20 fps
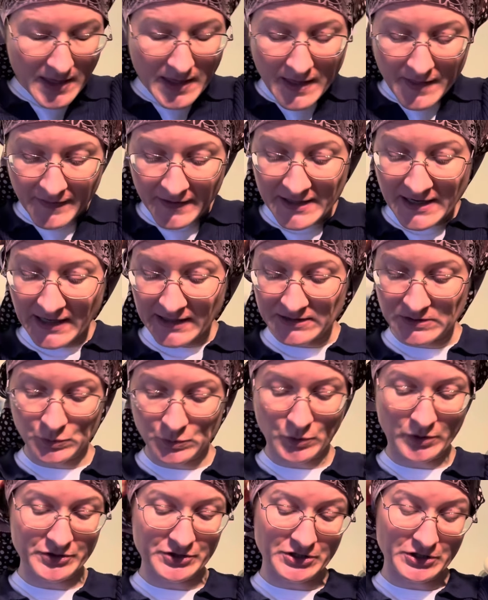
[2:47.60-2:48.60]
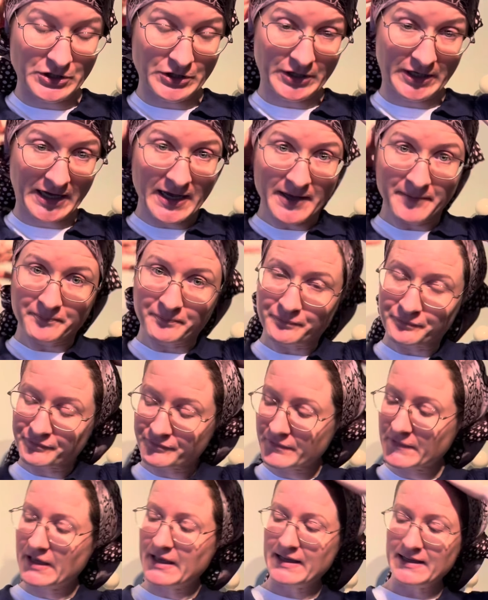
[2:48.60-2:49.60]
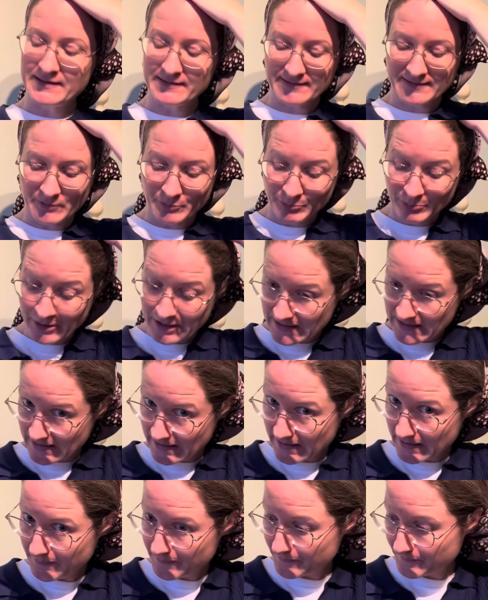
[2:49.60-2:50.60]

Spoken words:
The next one to look at is the beanie.